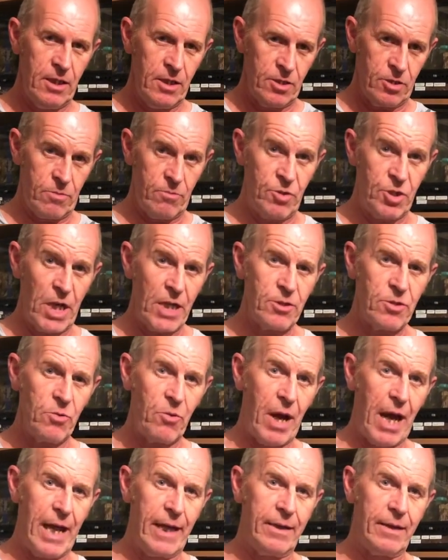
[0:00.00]
some
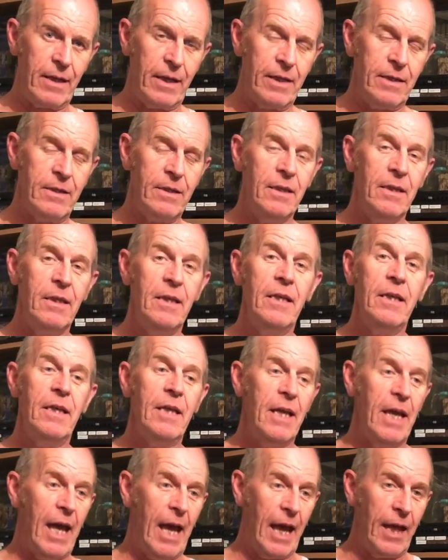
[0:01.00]
gentle handling,
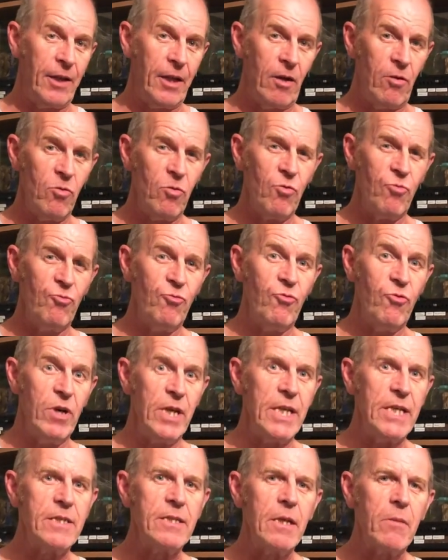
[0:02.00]
and they're all
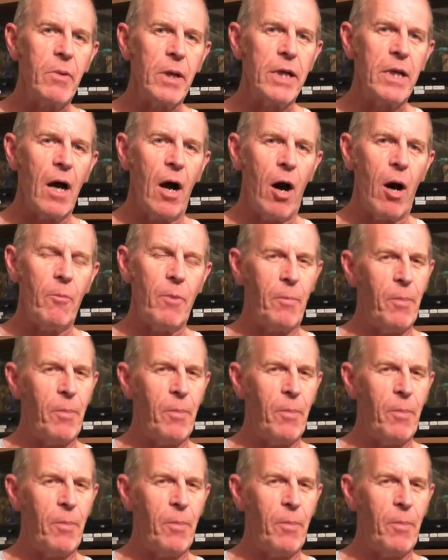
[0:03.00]
reasonably calm,